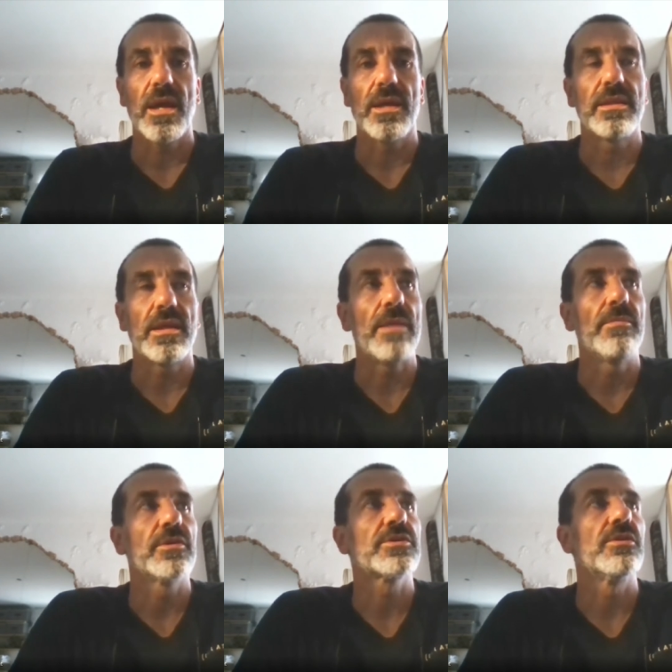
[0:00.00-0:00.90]
and
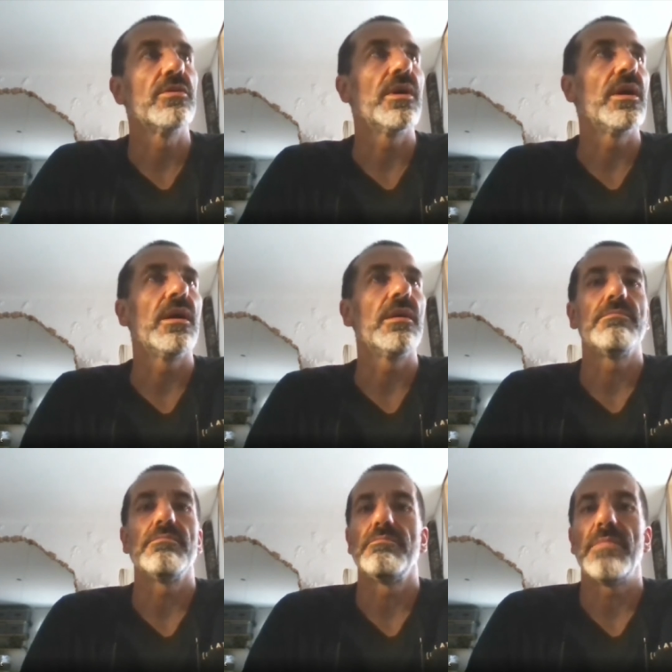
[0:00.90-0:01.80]
I'm also
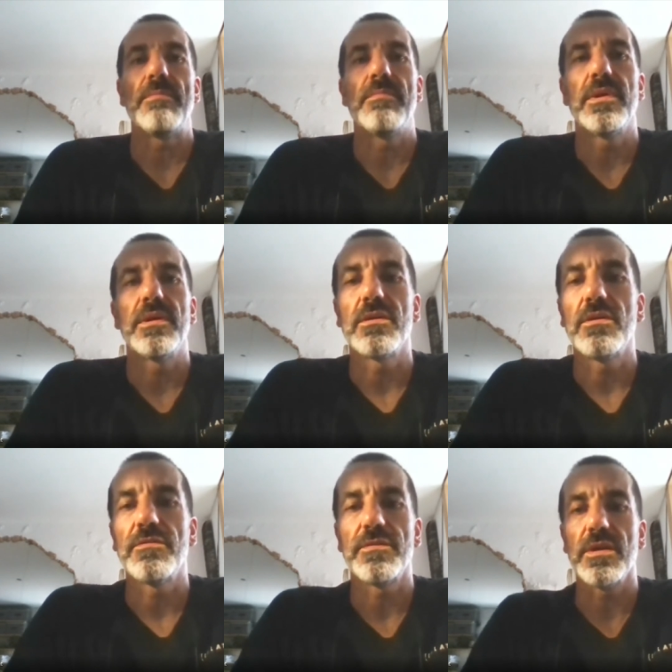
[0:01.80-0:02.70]
a member
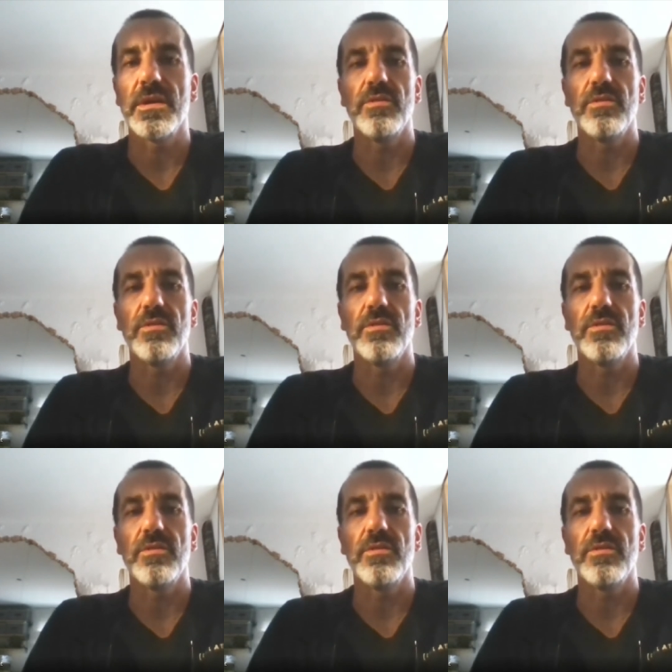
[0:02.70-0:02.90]
of uh,